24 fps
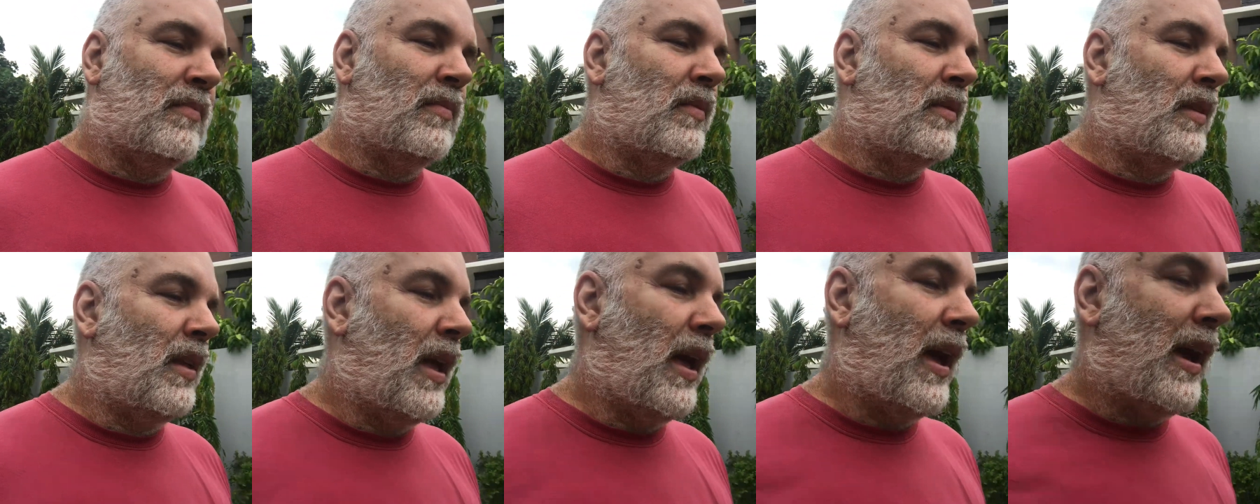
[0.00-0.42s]

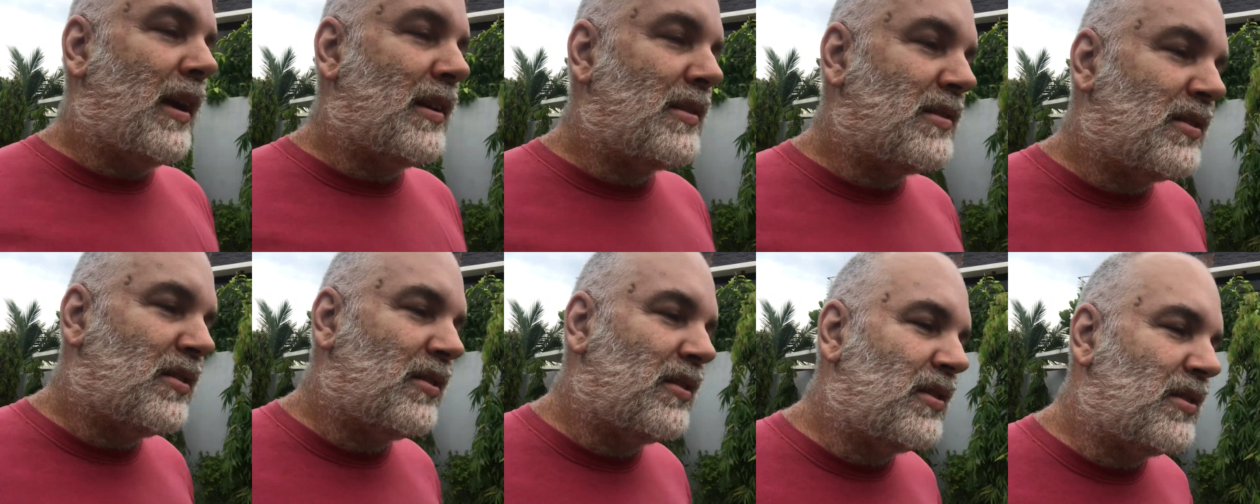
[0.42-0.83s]

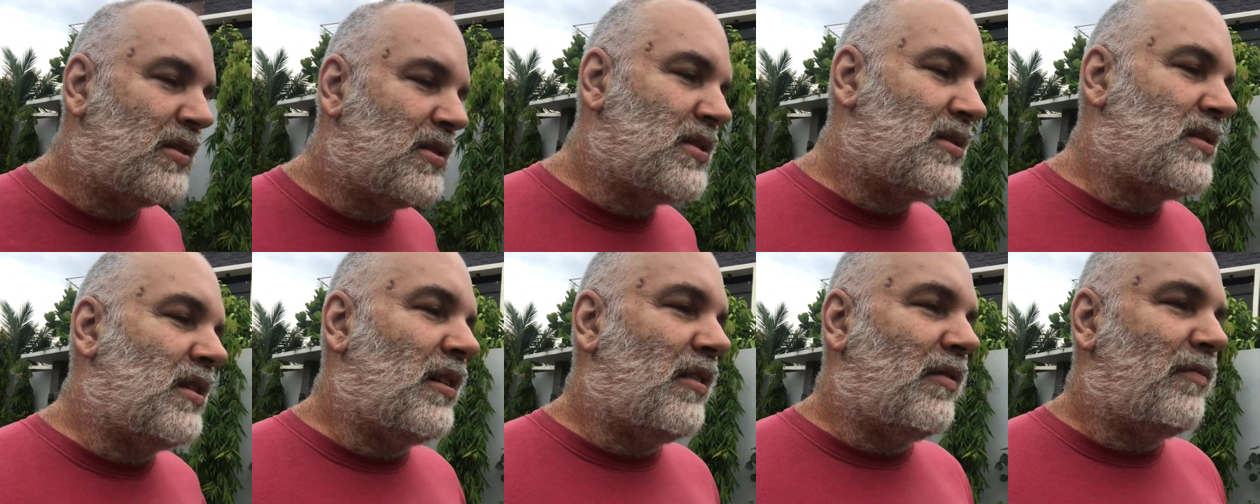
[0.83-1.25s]
hazardous
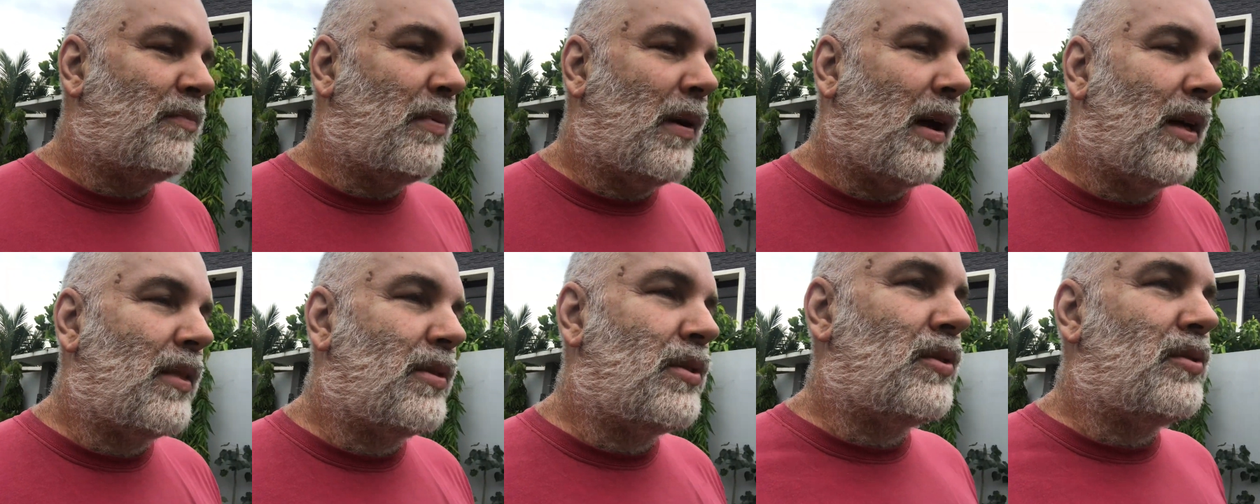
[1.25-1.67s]
stuff,
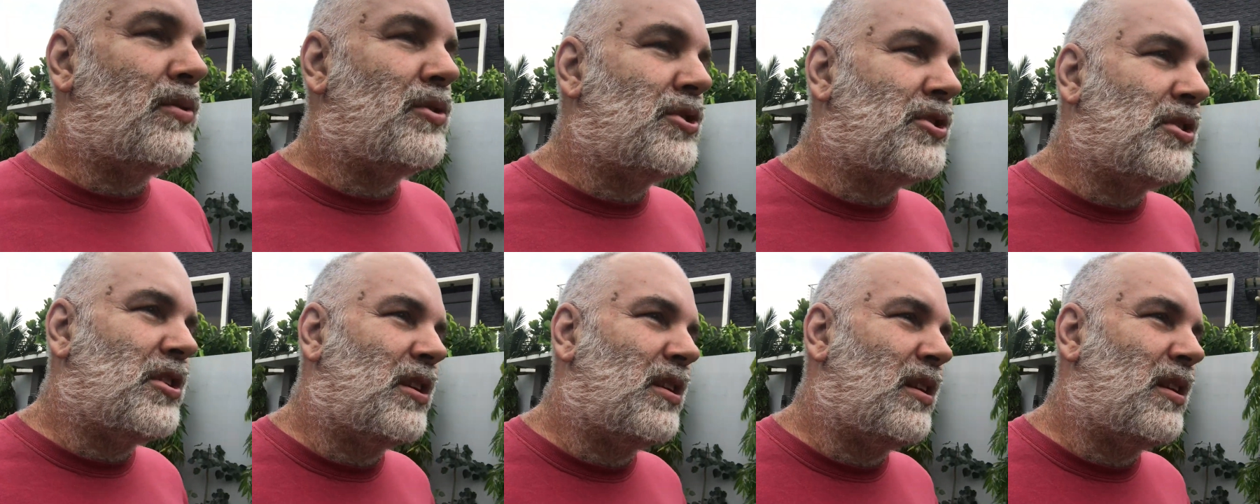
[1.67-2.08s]

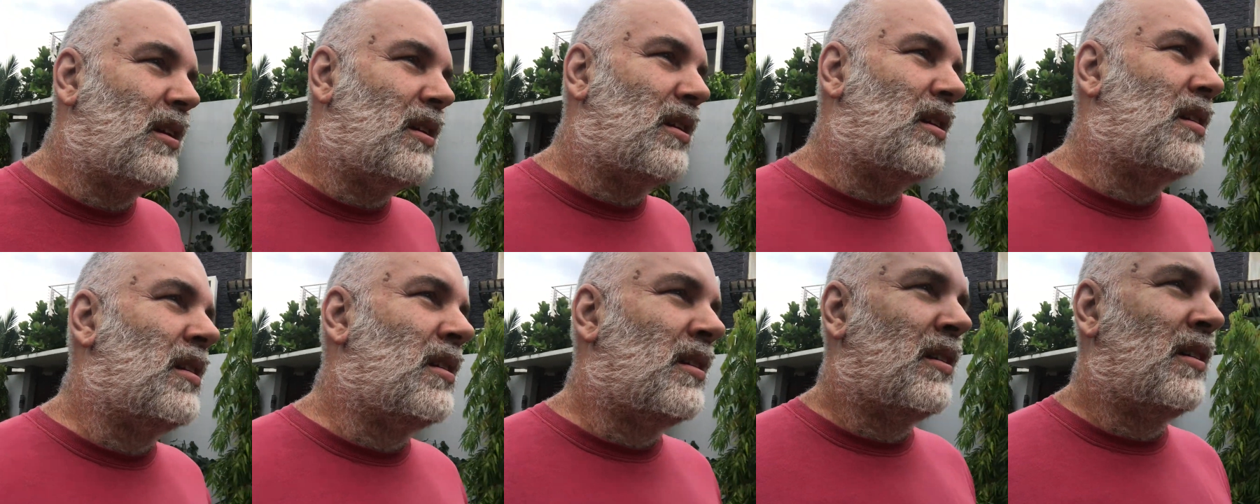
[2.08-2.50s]
pathogenic
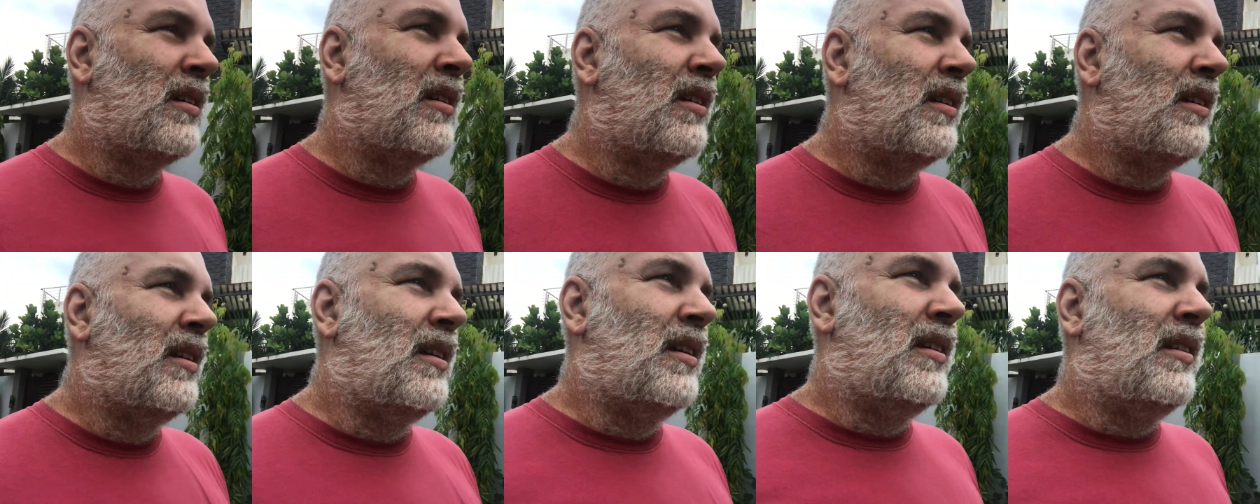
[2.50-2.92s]

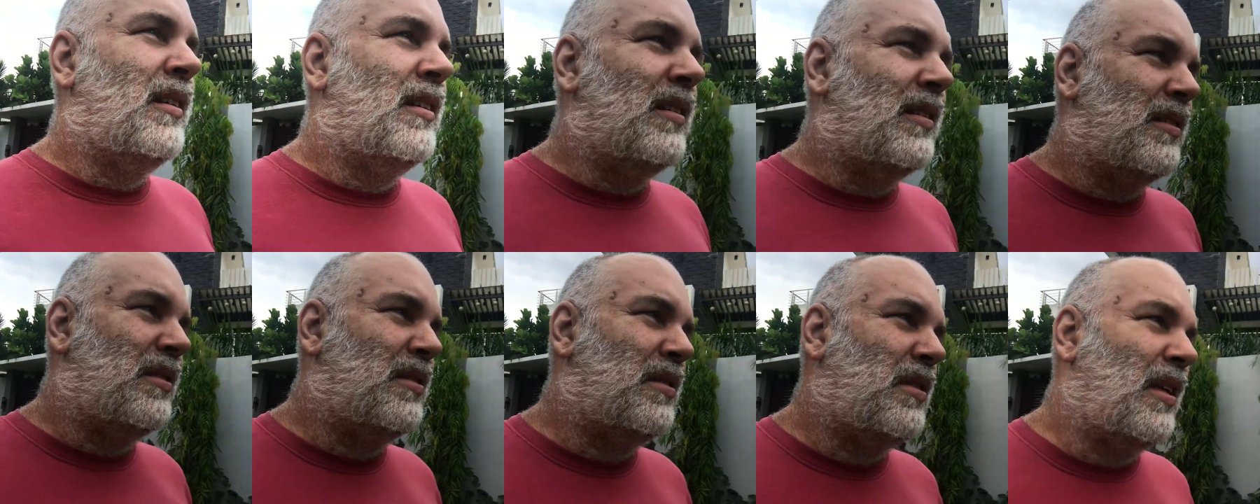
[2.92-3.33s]

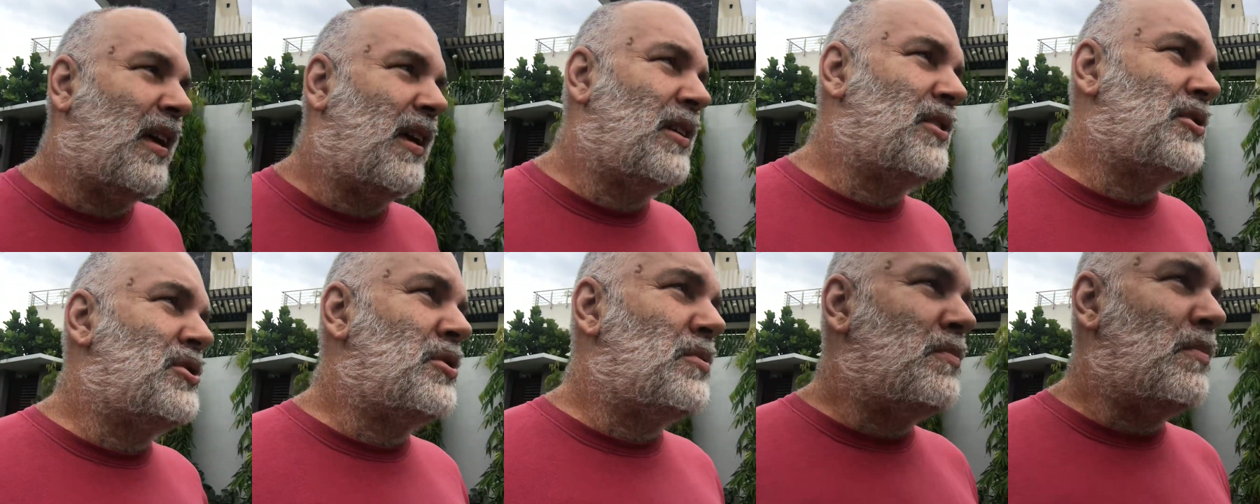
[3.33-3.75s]

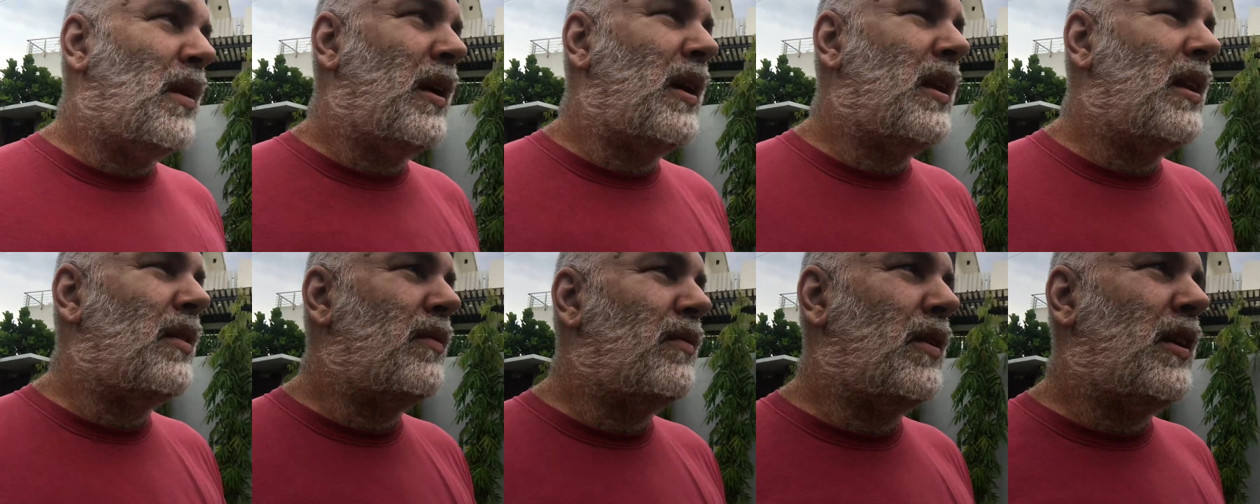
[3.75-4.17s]
things you
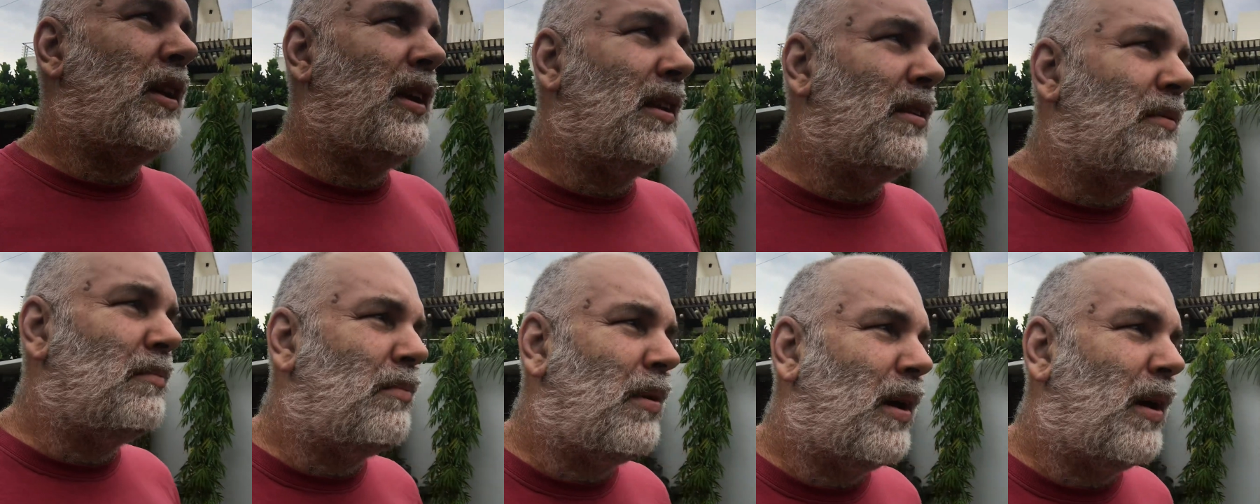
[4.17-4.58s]
might have
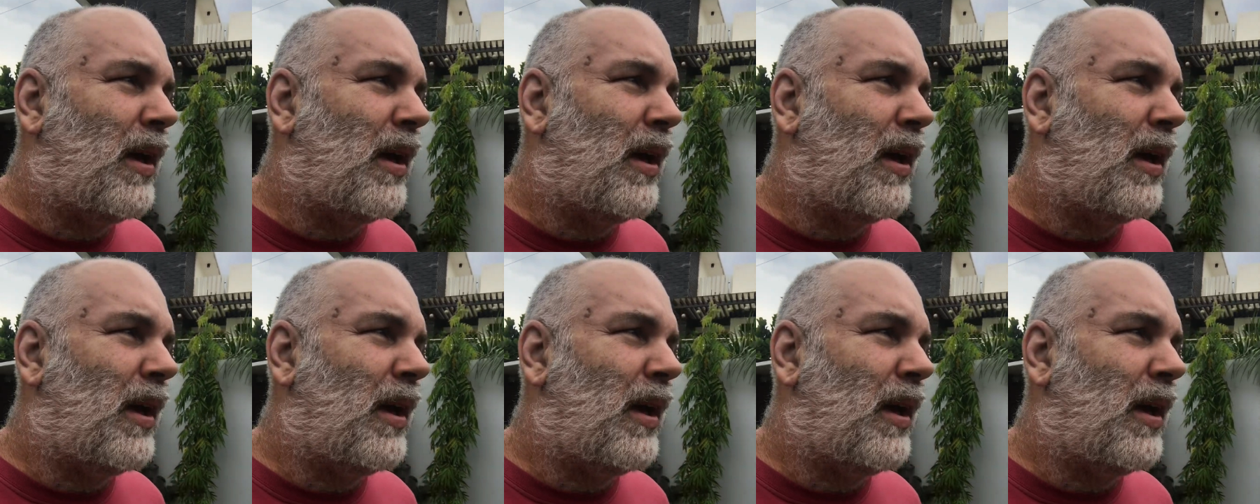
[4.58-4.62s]
eaten by